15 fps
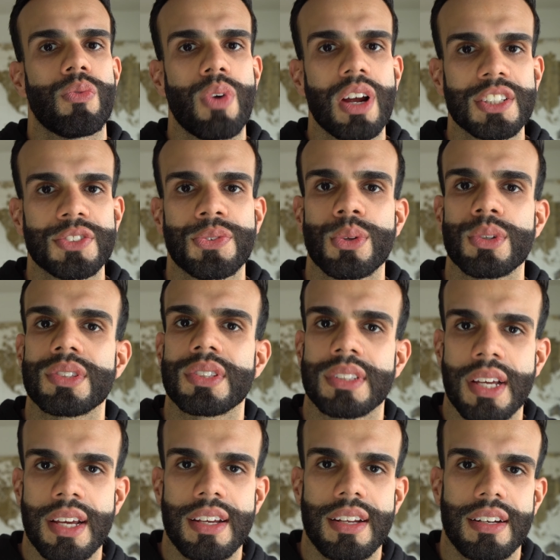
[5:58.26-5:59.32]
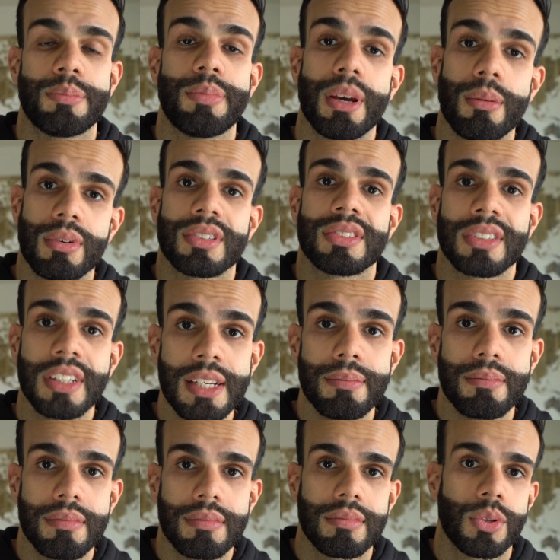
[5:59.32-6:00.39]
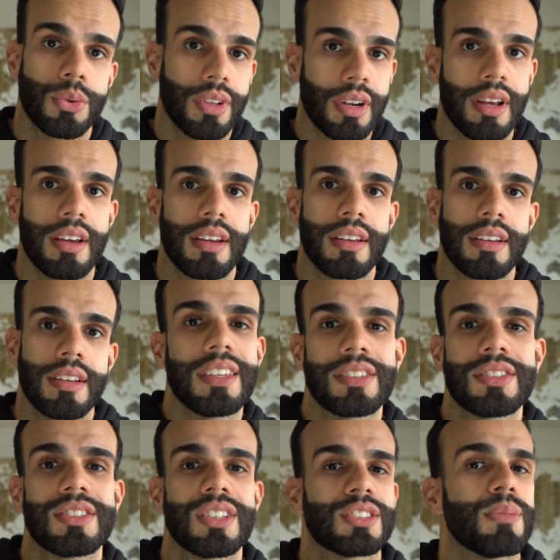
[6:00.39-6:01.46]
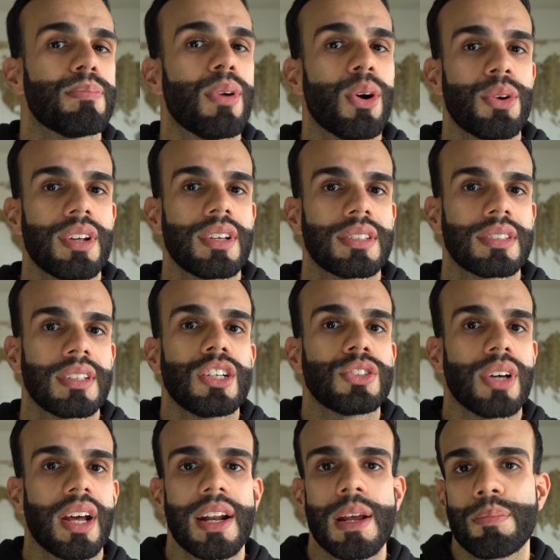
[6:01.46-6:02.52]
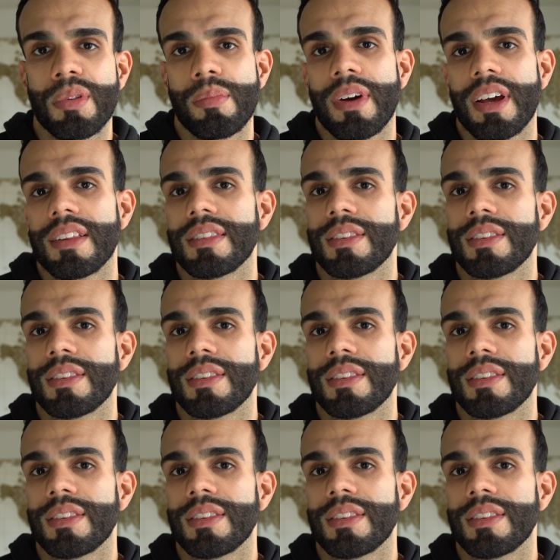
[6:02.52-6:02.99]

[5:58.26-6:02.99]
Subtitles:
restful state to be able to sleep through the night. This is just a bonus. Try to implement